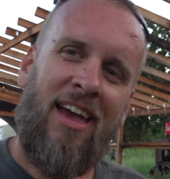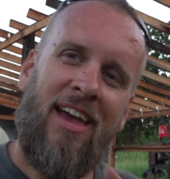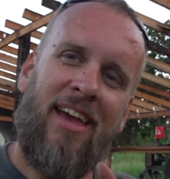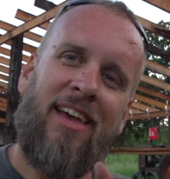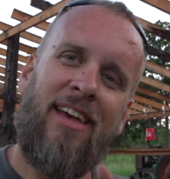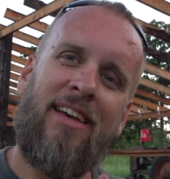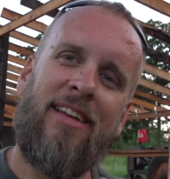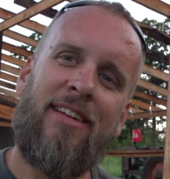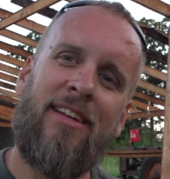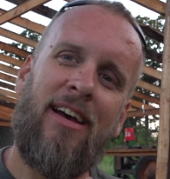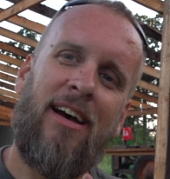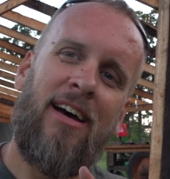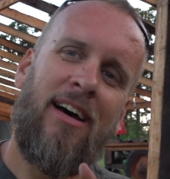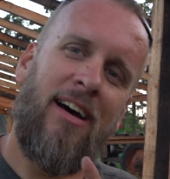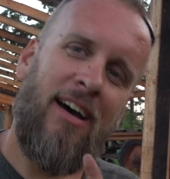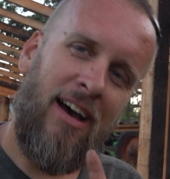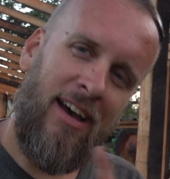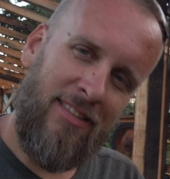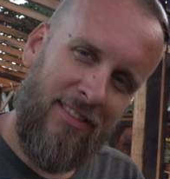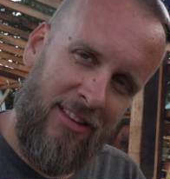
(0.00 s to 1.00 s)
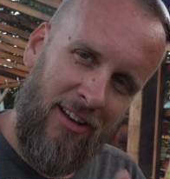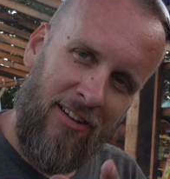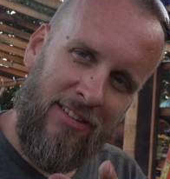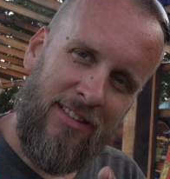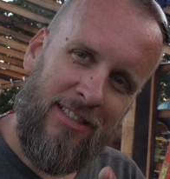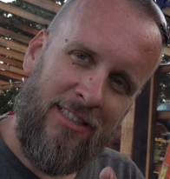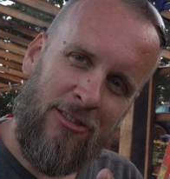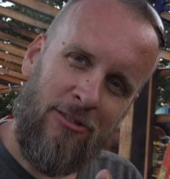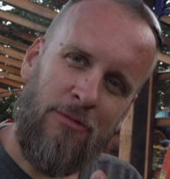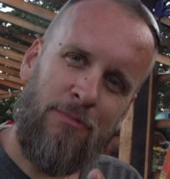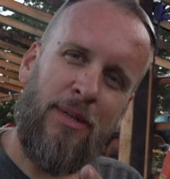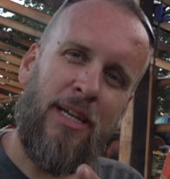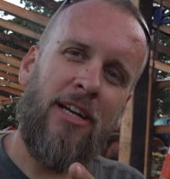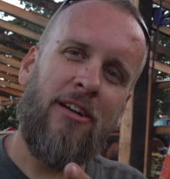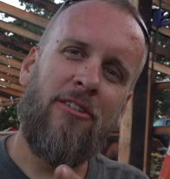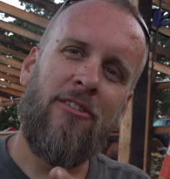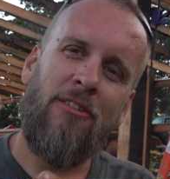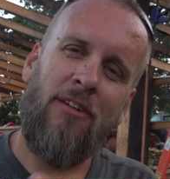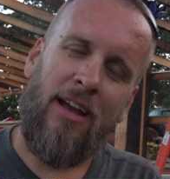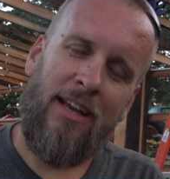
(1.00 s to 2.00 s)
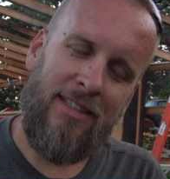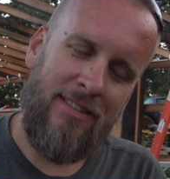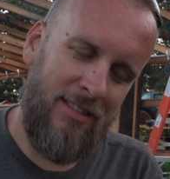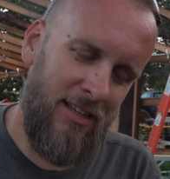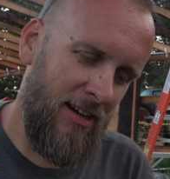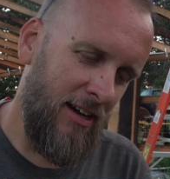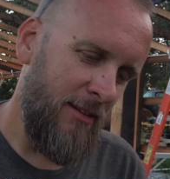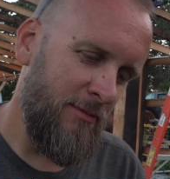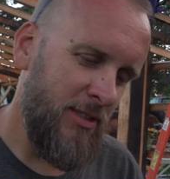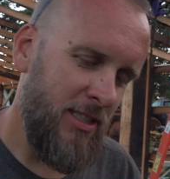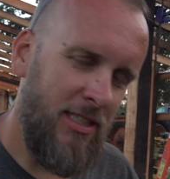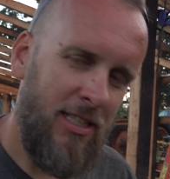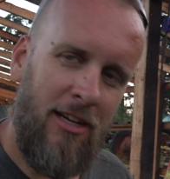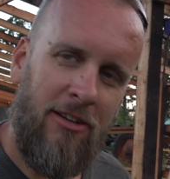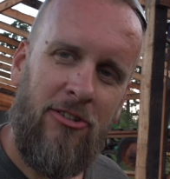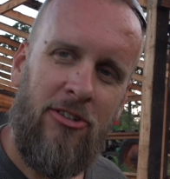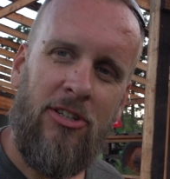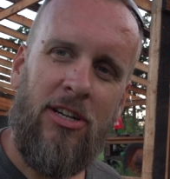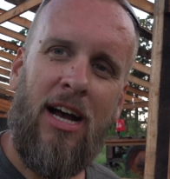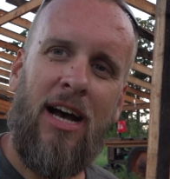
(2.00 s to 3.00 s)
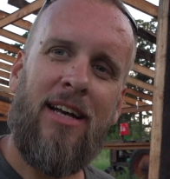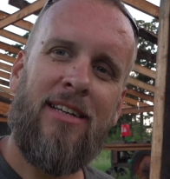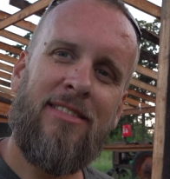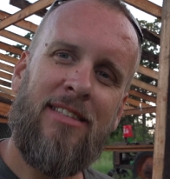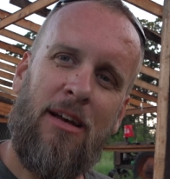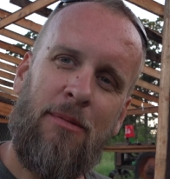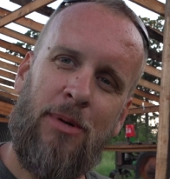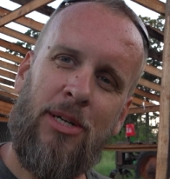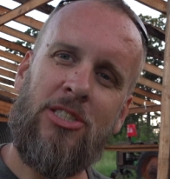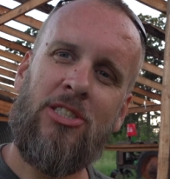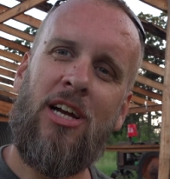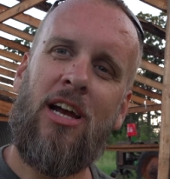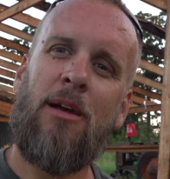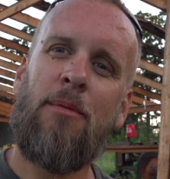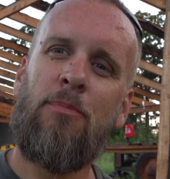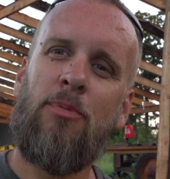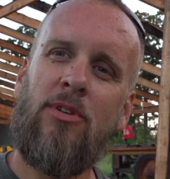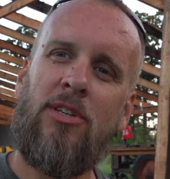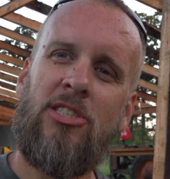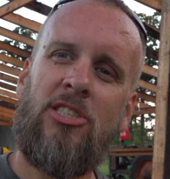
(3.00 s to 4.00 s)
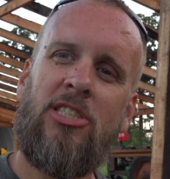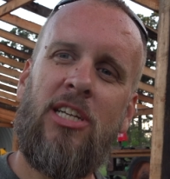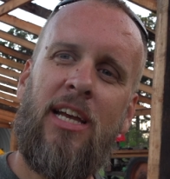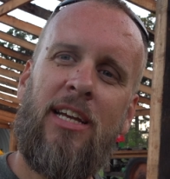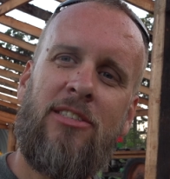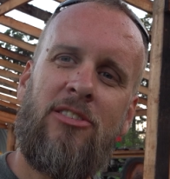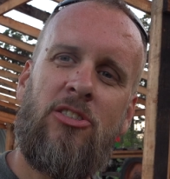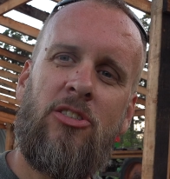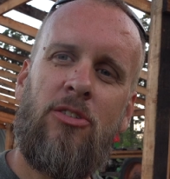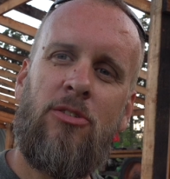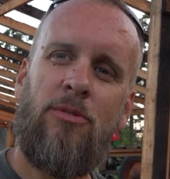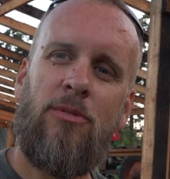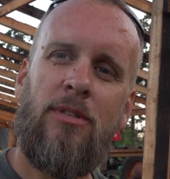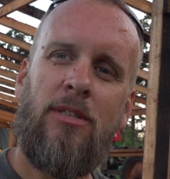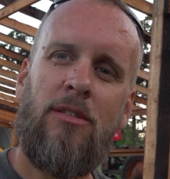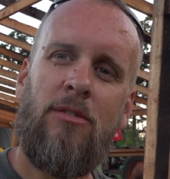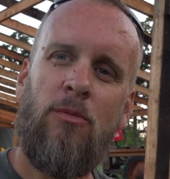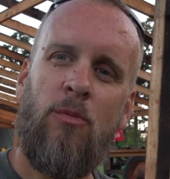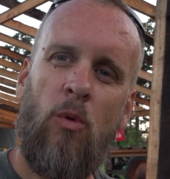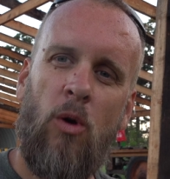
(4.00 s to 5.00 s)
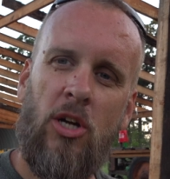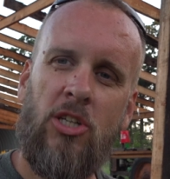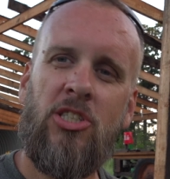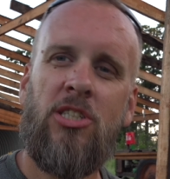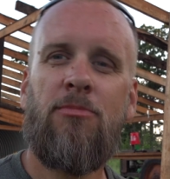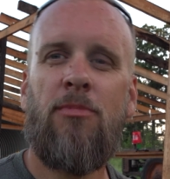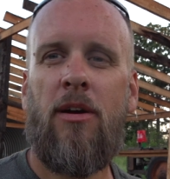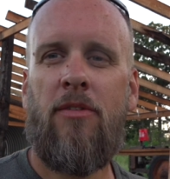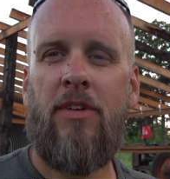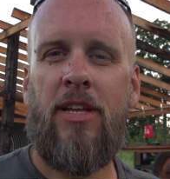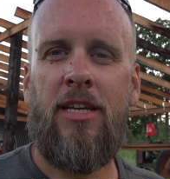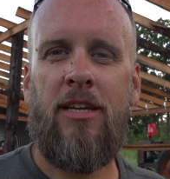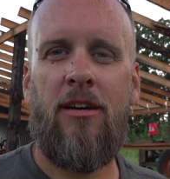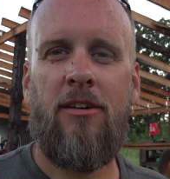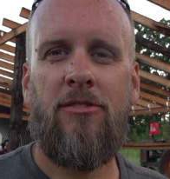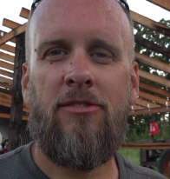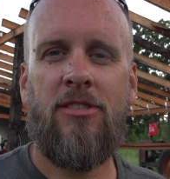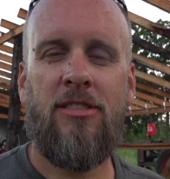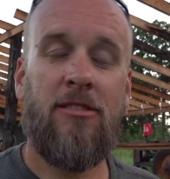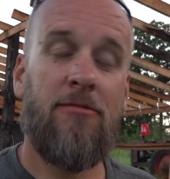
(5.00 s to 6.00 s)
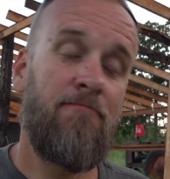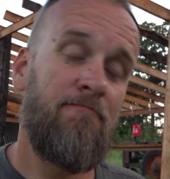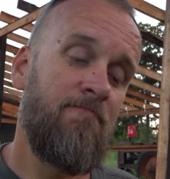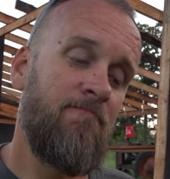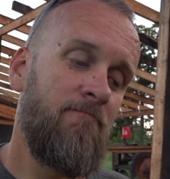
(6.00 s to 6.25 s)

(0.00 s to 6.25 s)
And I thought this would be a great time to tell you guys how much I appreciate you watching my videos.